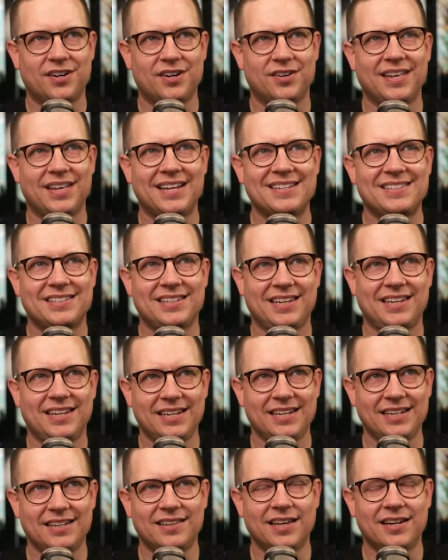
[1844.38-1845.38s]
there that's
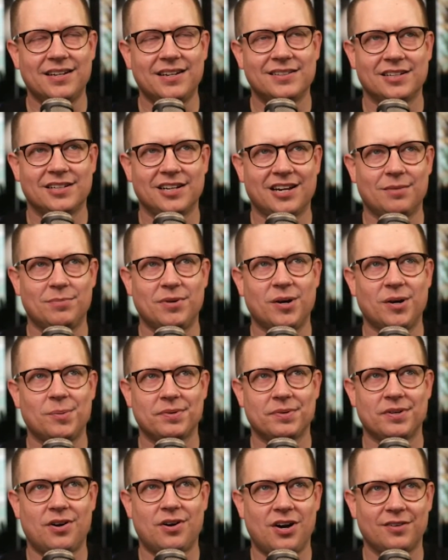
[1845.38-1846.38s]
key that doesn't come
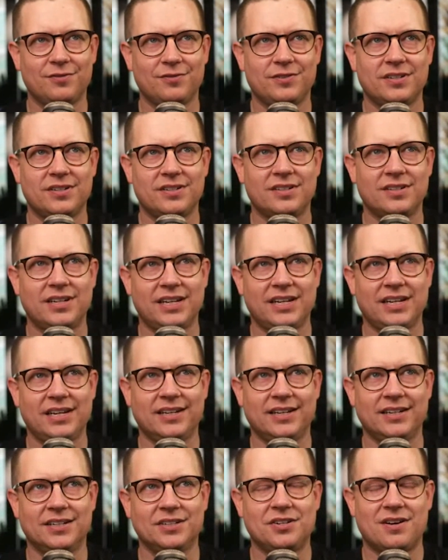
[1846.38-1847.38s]
up often
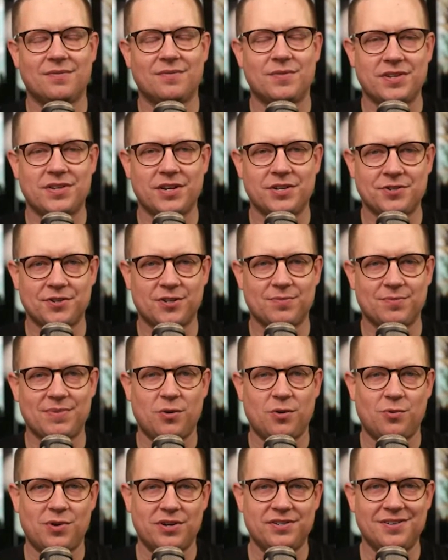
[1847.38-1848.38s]
in conversations
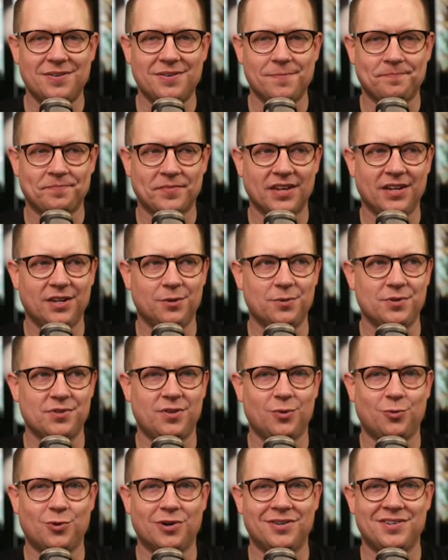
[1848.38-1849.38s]
about wonder, and it
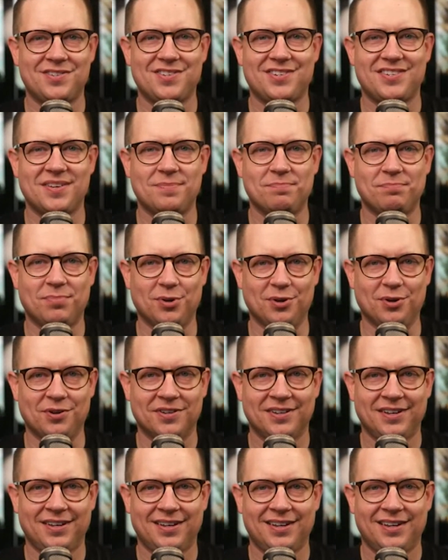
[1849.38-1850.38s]
was the word
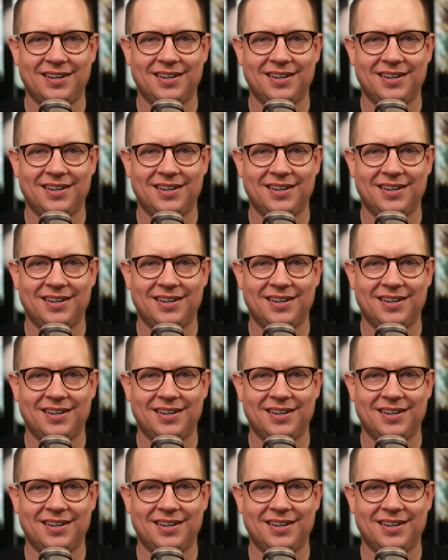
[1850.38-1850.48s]
simple.